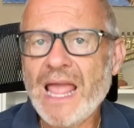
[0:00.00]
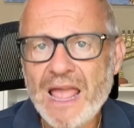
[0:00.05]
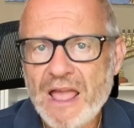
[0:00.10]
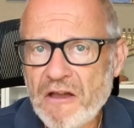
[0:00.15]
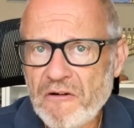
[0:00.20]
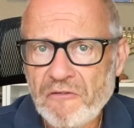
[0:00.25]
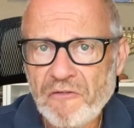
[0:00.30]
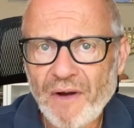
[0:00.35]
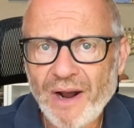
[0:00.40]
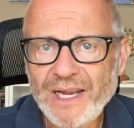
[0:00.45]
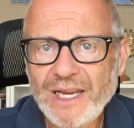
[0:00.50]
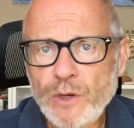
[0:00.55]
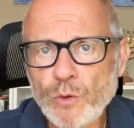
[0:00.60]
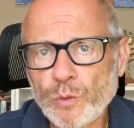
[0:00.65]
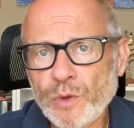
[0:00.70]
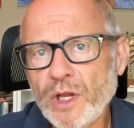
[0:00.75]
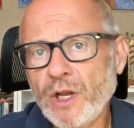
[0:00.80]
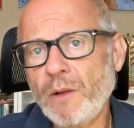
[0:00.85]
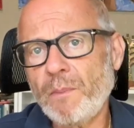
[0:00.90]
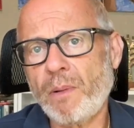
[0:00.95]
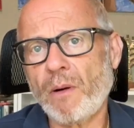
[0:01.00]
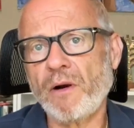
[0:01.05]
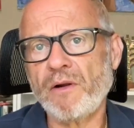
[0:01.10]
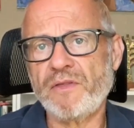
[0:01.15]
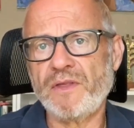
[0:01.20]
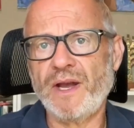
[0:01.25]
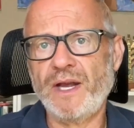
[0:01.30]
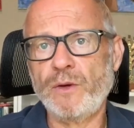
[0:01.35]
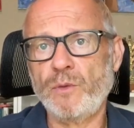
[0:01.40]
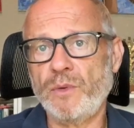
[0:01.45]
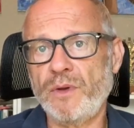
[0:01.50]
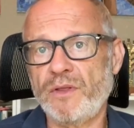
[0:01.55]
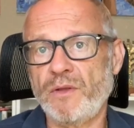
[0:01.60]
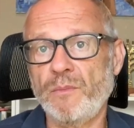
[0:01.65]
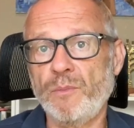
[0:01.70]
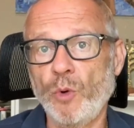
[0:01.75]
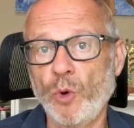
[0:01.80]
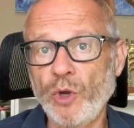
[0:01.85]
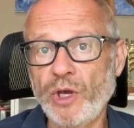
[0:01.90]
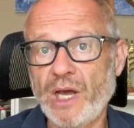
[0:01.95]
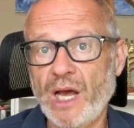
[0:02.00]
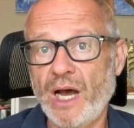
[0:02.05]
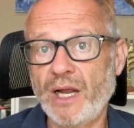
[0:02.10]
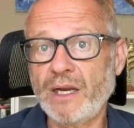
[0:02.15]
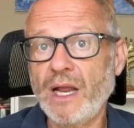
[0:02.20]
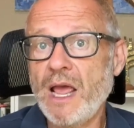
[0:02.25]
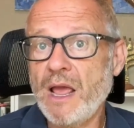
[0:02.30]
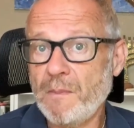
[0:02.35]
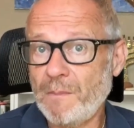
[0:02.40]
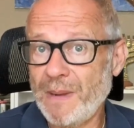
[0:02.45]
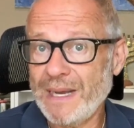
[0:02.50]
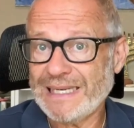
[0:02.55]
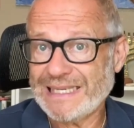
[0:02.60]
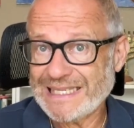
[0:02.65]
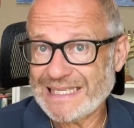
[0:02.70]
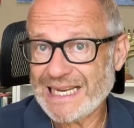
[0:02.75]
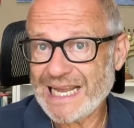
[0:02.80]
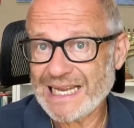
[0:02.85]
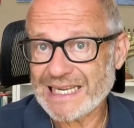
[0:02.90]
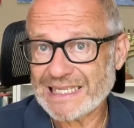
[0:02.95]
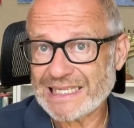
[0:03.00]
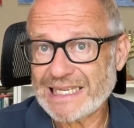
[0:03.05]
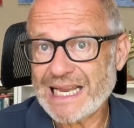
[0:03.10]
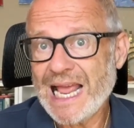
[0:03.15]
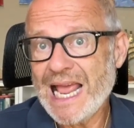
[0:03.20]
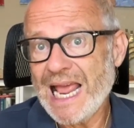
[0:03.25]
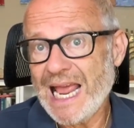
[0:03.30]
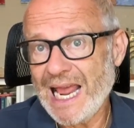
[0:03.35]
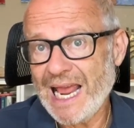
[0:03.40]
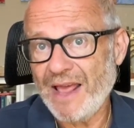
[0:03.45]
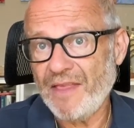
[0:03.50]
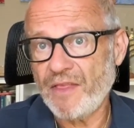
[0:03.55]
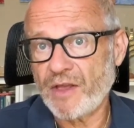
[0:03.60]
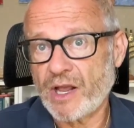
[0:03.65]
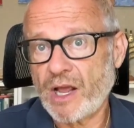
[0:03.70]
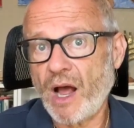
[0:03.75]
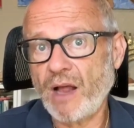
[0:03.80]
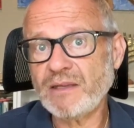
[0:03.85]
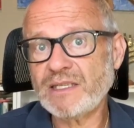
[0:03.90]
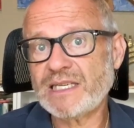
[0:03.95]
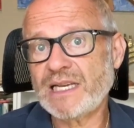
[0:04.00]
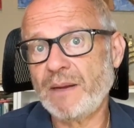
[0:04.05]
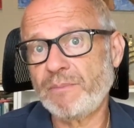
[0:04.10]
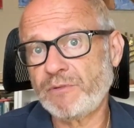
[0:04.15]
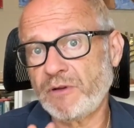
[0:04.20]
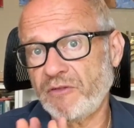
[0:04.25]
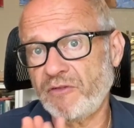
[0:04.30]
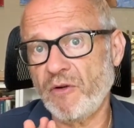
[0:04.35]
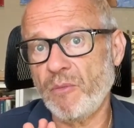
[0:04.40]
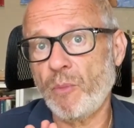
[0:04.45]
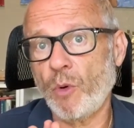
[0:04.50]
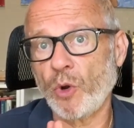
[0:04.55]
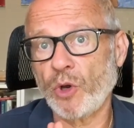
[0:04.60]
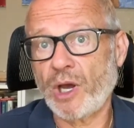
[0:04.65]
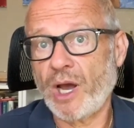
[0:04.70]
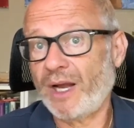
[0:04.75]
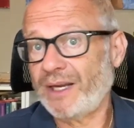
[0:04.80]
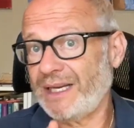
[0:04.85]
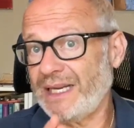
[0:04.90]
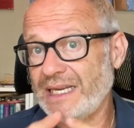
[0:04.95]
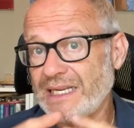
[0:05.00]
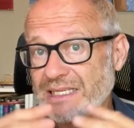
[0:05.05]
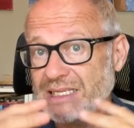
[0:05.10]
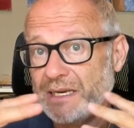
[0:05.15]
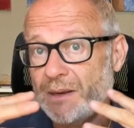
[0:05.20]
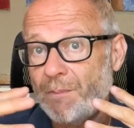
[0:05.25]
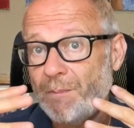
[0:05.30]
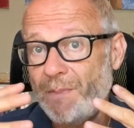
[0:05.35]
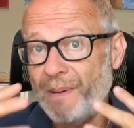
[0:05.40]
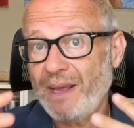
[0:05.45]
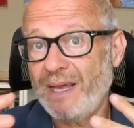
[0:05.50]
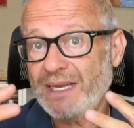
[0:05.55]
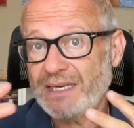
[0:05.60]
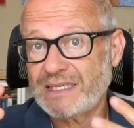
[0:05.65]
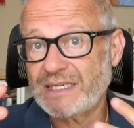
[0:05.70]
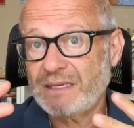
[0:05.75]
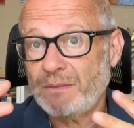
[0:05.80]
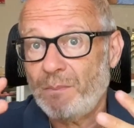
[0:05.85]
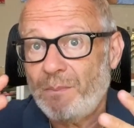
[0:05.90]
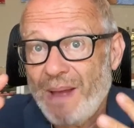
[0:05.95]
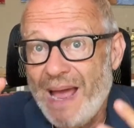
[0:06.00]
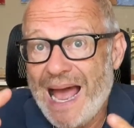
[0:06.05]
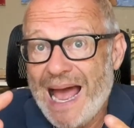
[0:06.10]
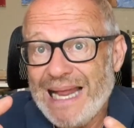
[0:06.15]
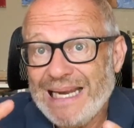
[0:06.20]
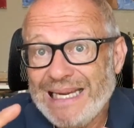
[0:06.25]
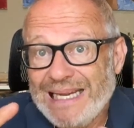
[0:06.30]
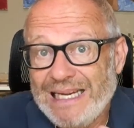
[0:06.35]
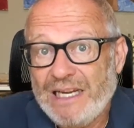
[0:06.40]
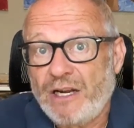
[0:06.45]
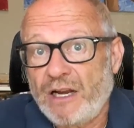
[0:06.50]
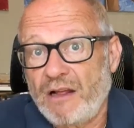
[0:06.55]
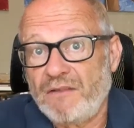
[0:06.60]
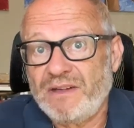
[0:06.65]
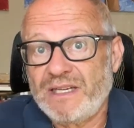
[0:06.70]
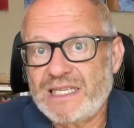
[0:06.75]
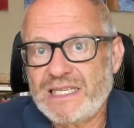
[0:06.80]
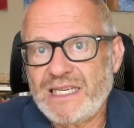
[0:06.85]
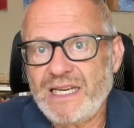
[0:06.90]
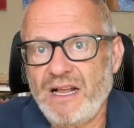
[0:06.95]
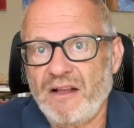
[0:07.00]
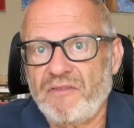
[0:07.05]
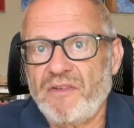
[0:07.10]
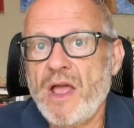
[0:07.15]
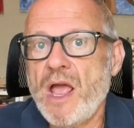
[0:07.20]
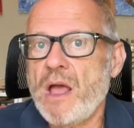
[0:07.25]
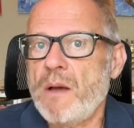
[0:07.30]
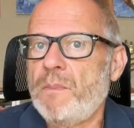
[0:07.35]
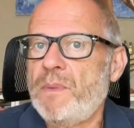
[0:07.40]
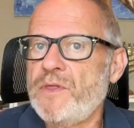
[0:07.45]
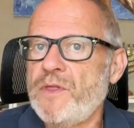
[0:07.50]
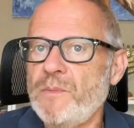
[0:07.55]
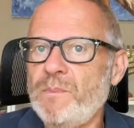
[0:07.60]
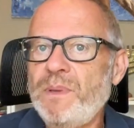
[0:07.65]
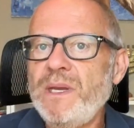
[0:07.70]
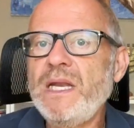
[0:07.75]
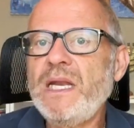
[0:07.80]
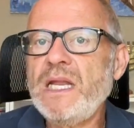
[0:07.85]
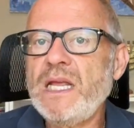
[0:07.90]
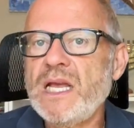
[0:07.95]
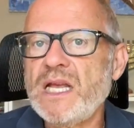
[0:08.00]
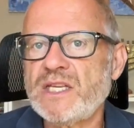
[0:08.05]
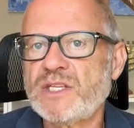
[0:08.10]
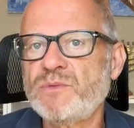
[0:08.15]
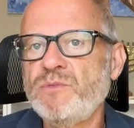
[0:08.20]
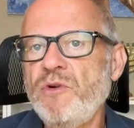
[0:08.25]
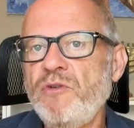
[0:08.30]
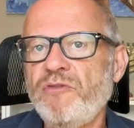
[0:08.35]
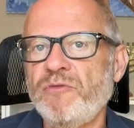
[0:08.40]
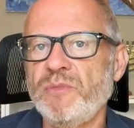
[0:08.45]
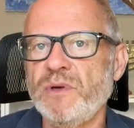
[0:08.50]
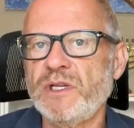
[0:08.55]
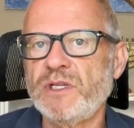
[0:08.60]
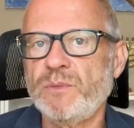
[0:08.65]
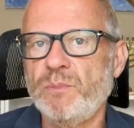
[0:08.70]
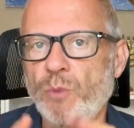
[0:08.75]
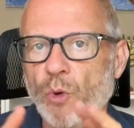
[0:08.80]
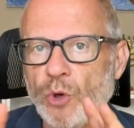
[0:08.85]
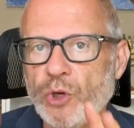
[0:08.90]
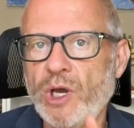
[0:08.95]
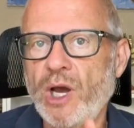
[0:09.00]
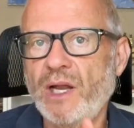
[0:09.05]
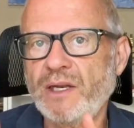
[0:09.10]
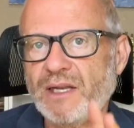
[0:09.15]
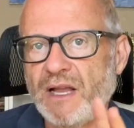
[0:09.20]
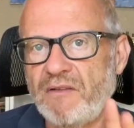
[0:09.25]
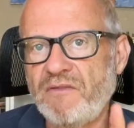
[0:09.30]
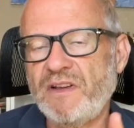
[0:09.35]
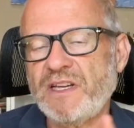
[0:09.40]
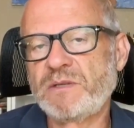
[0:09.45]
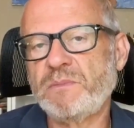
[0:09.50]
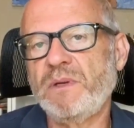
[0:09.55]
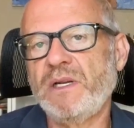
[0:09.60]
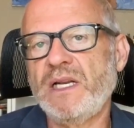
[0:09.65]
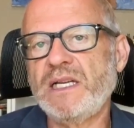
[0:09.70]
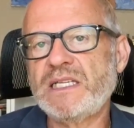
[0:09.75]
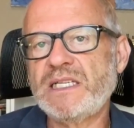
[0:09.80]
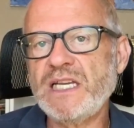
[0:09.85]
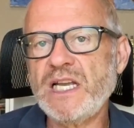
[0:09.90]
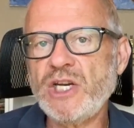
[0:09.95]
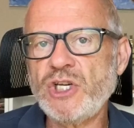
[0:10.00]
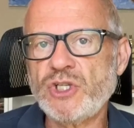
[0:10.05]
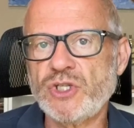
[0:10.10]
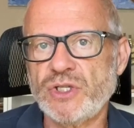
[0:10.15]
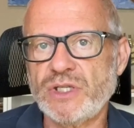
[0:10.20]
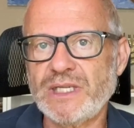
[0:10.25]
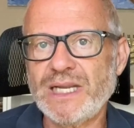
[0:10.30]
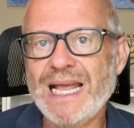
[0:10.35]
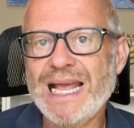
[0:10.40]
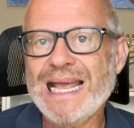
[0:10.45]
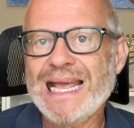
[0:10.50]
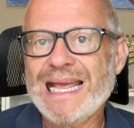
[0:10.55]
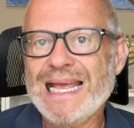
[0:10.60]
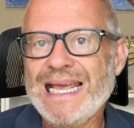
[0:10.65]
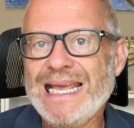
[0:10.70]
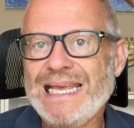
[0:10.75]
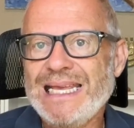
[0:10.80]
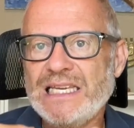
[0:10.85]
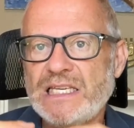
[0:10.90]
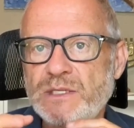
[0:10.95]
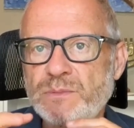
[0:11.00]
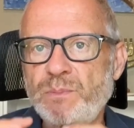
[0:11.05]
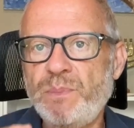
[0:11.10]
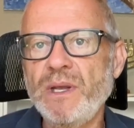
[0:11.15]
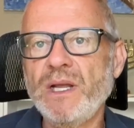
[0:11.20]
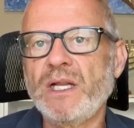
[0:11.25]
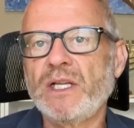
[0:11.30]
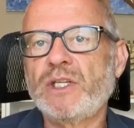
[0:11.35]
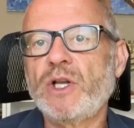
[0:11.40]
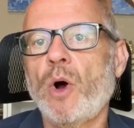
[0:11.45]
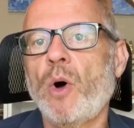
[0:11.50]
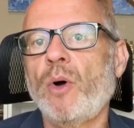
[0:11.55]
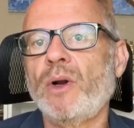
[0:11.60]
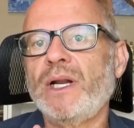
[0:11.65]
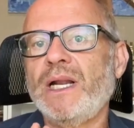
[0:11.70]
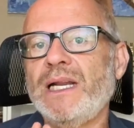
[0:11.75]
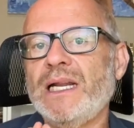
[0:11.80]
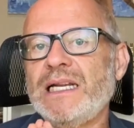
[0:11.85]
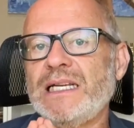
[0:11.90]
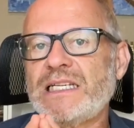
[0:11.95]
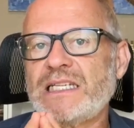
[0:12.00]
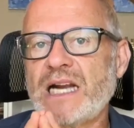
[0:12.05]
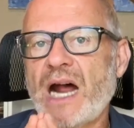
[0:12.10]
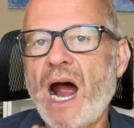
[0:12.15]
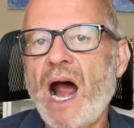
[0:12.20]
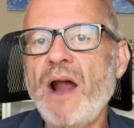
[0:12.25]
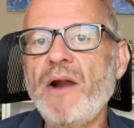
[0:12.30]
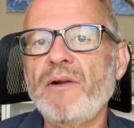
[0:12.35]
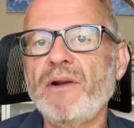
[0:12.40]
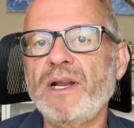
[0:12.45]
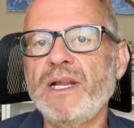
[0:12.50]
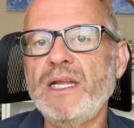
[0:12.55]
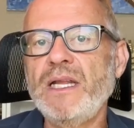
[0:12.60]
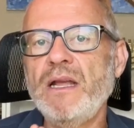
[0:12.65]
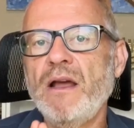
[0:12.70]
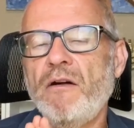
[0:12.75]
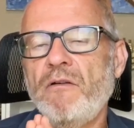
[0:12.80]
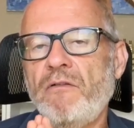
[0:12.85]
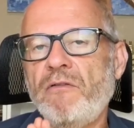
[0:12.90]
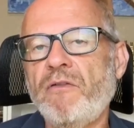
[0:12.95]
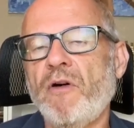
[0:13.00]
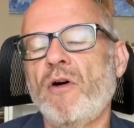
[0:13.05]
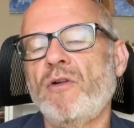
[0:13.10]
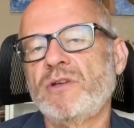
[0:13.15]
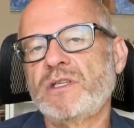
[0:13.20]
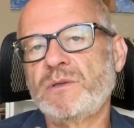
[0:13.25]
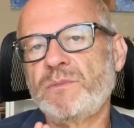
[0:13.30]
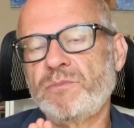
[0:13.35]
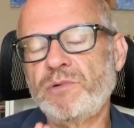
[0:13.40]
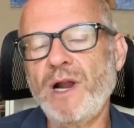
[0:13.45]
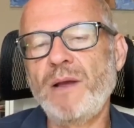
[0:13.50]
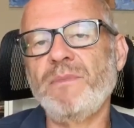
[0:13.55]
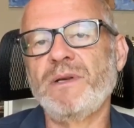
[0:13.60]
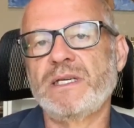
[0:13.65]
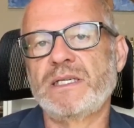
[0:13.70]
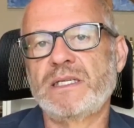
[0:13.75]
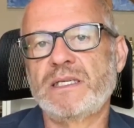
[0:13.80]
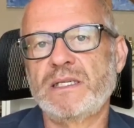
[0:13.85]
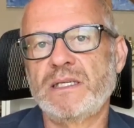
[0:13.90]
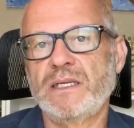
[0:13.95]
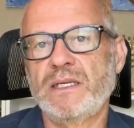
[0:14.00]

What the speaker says: Fighting real apartheid with a boycott made sense, and the concept of a boycott isn't bad in and of itself, but the BDS movement, boycott, divestment, and sanction, is built on an entirely false premise.